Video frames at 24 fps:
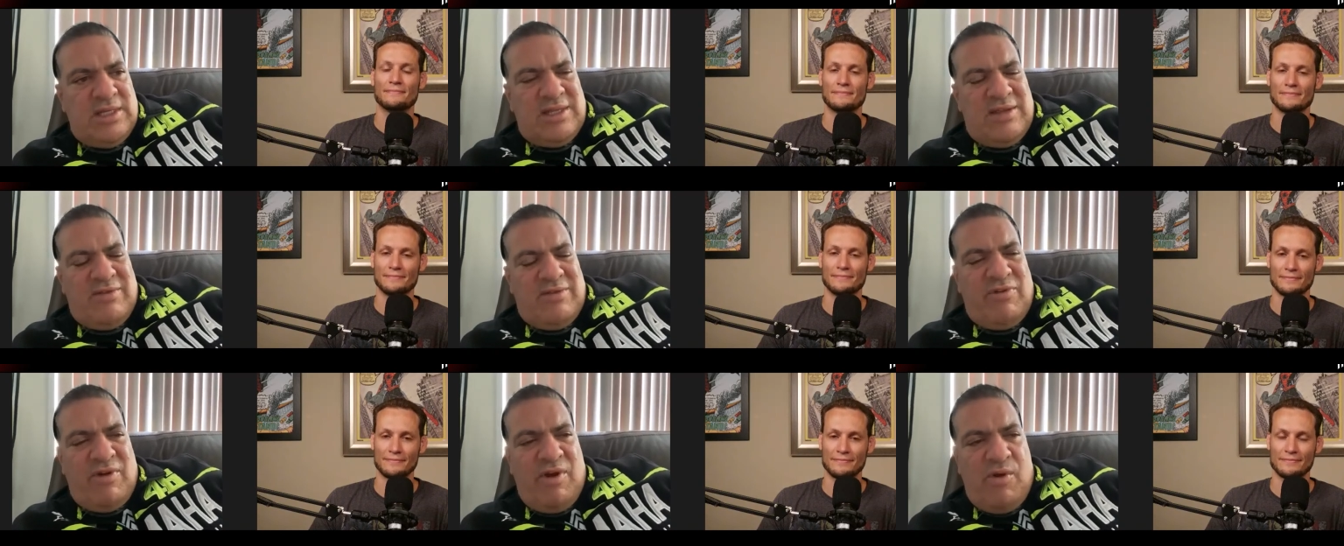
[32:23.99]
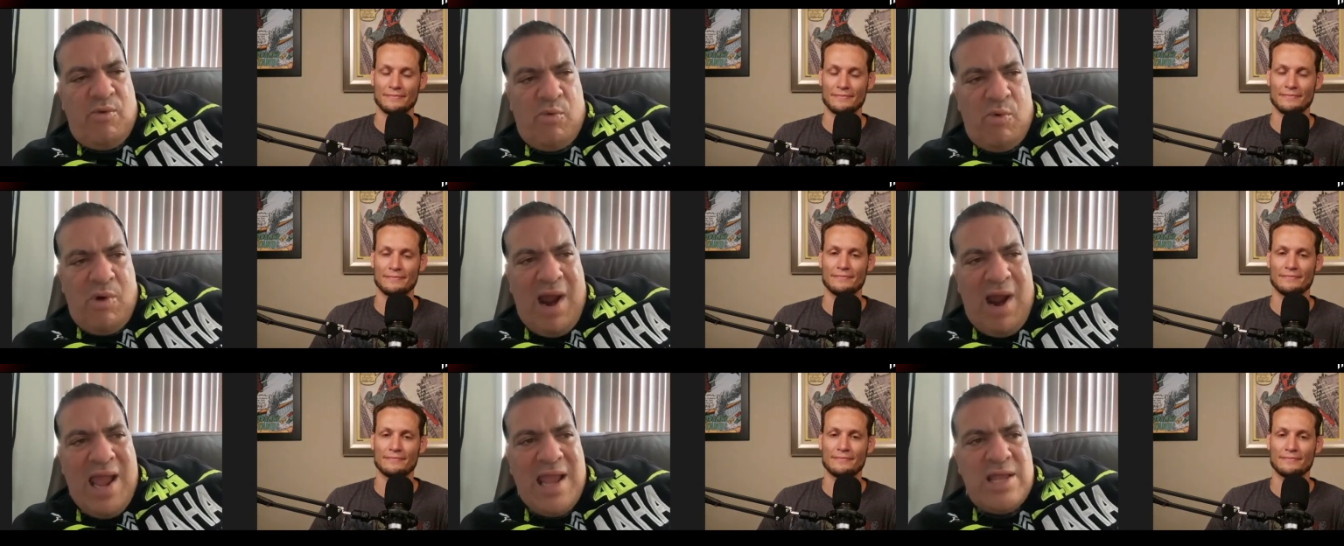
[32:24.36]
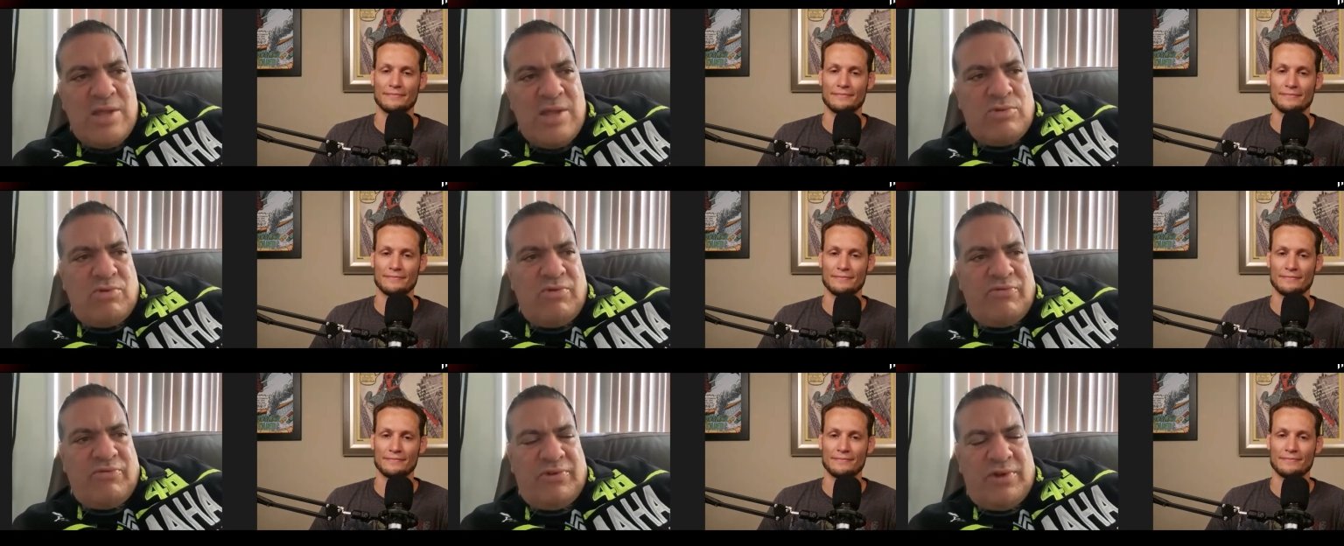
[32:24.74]
Speaker 1: the
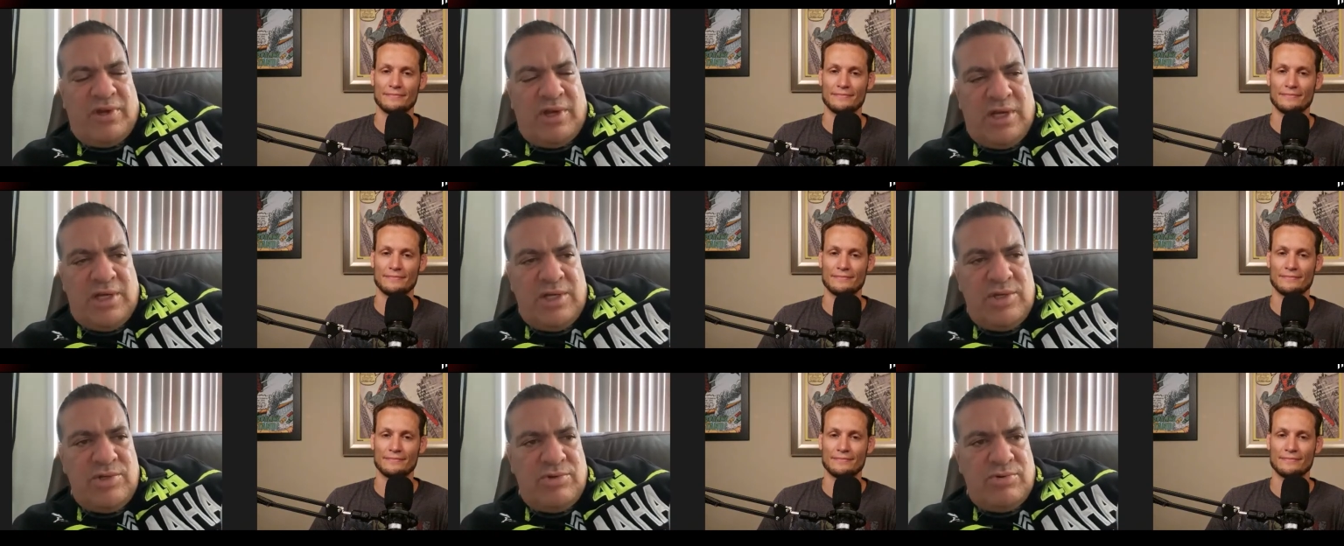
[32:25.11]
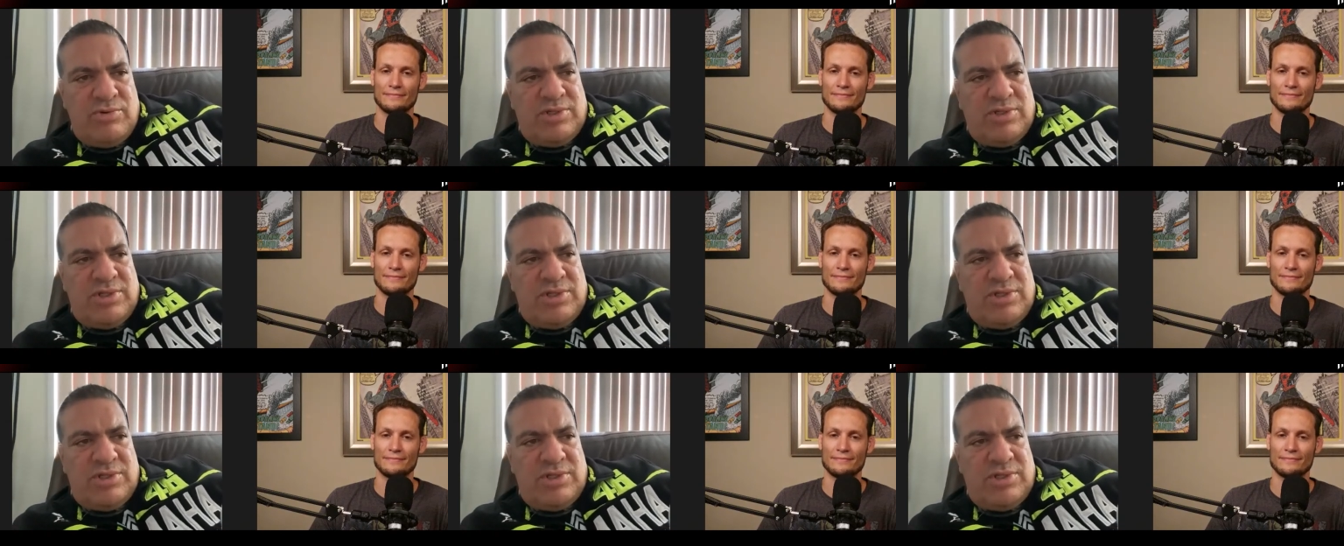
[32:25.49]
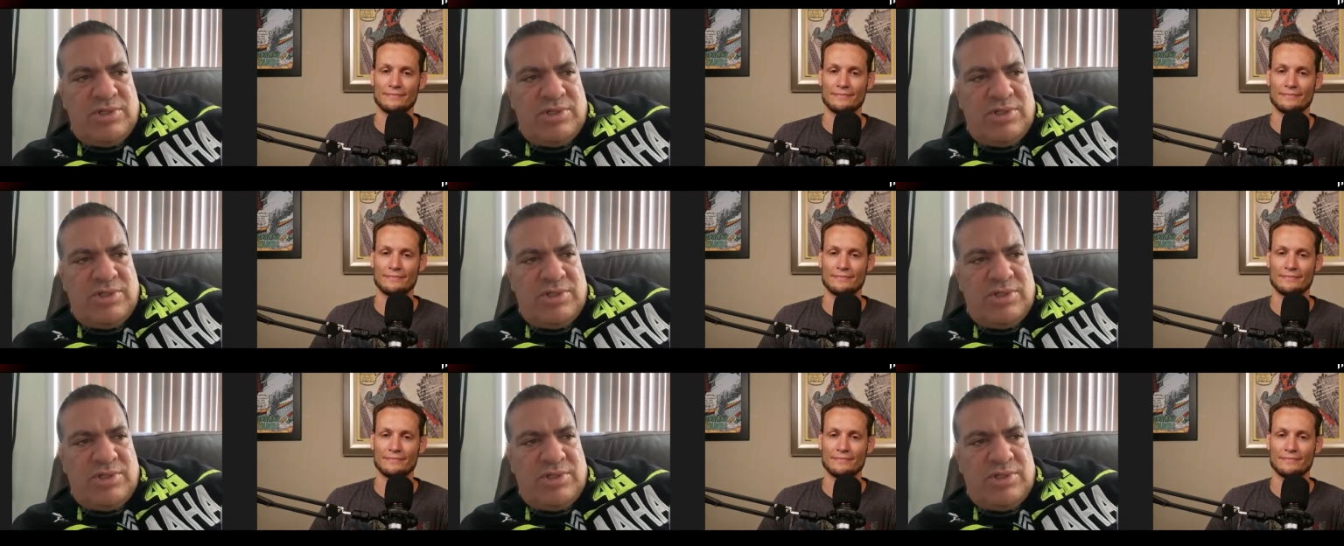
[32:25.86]
variety of countries,
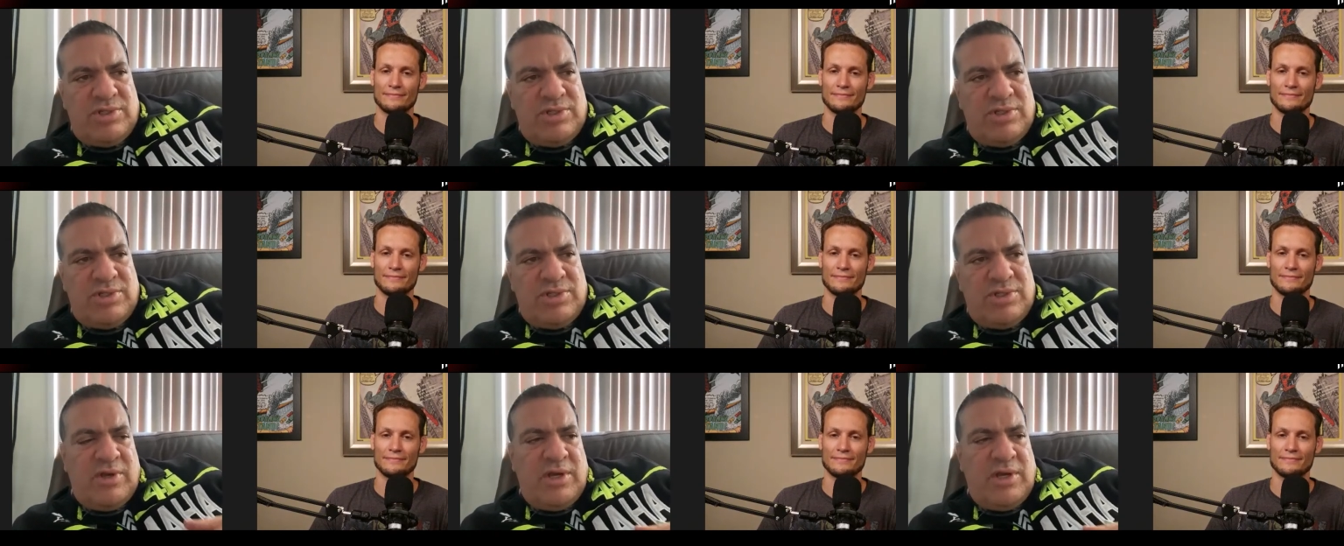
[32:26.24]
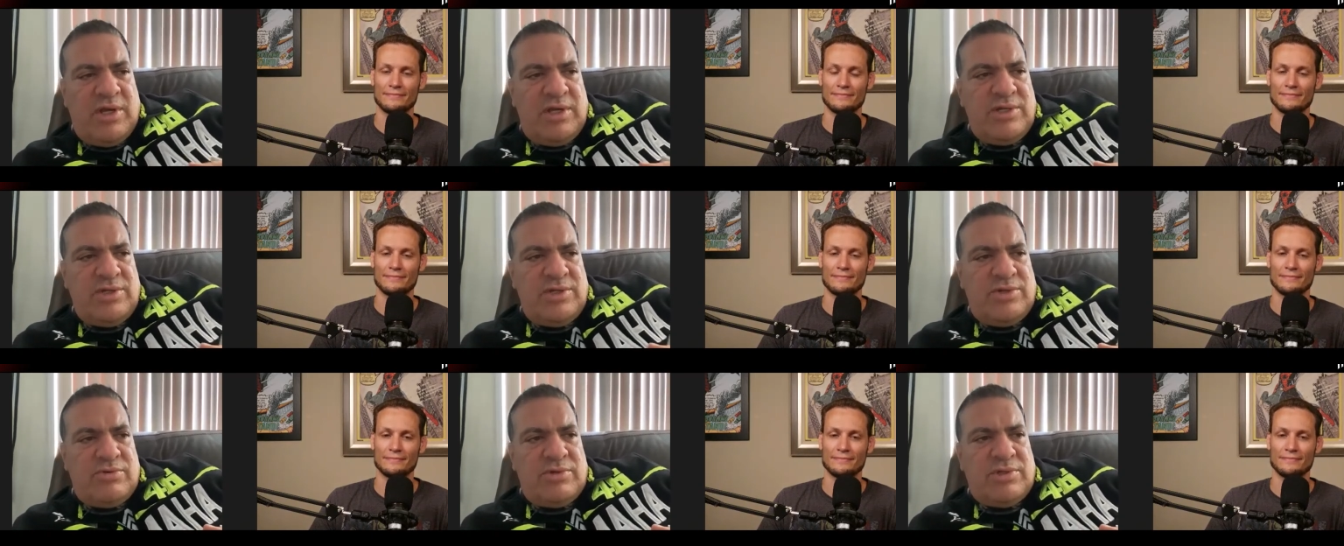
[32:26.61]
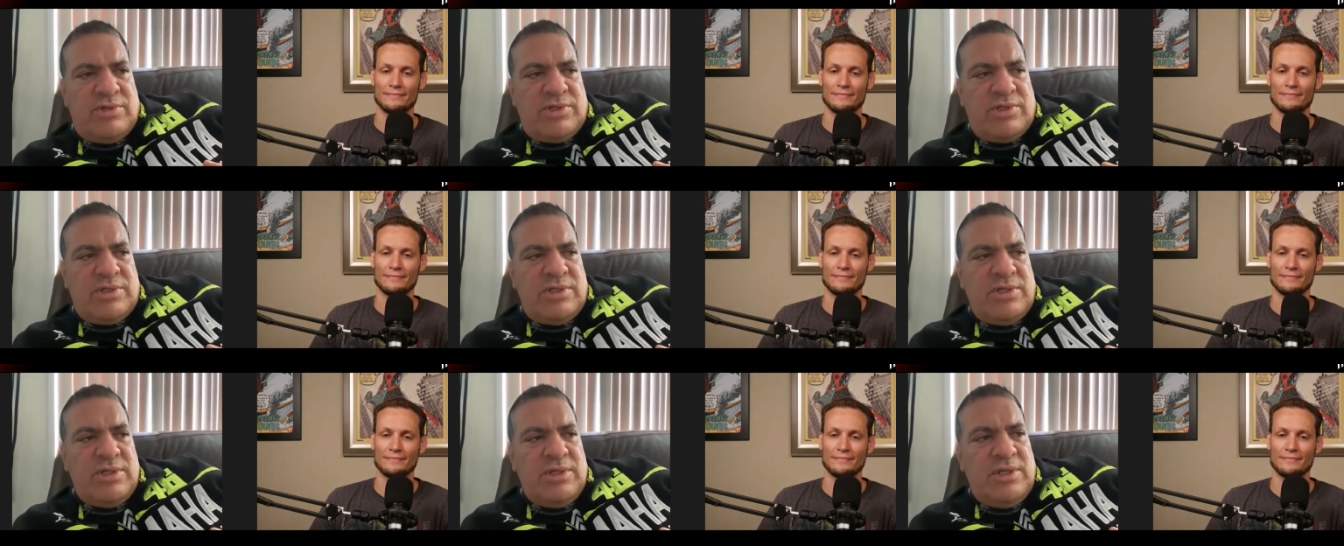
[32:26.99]
the quantity of
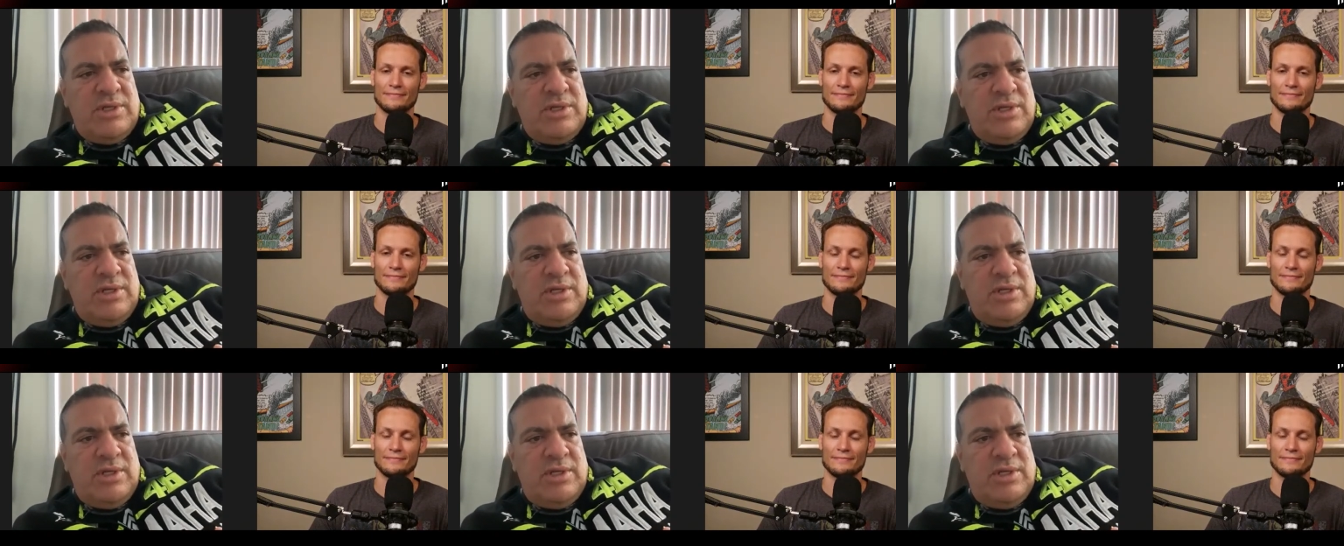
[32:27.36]
countries.